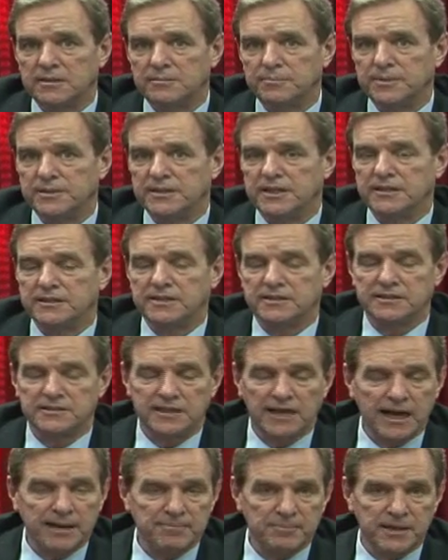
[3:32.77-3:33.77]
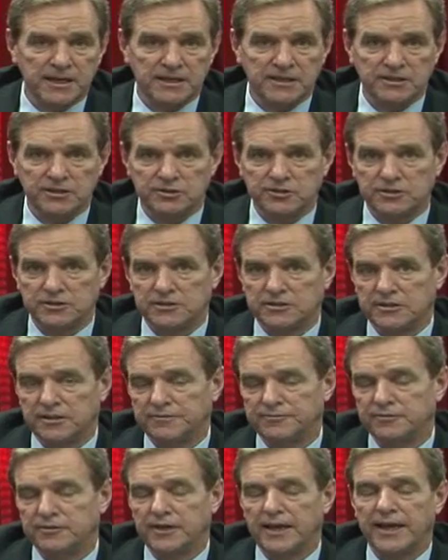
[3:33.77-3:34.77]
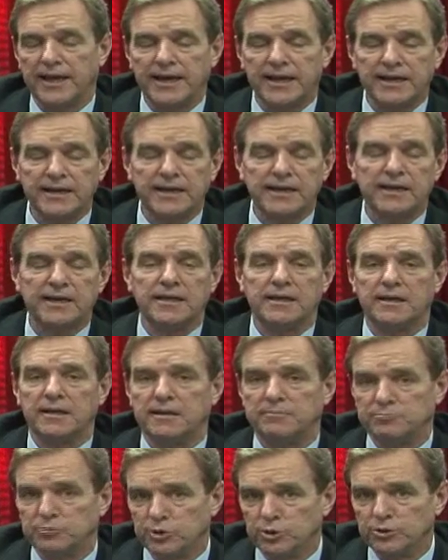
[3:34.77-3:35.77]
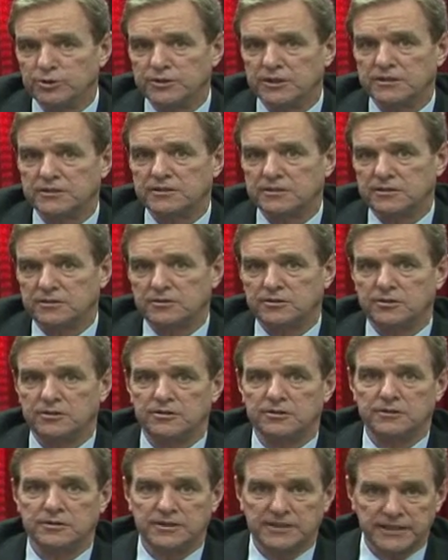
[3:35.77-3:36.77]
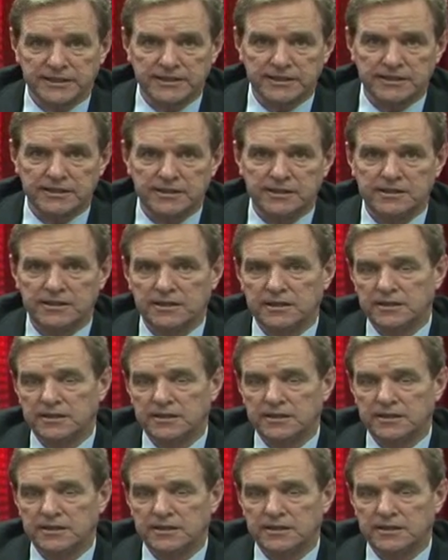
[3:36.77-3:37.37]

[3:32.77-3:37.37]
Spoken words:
but that does not mean you should suffer any bruises to your dignity.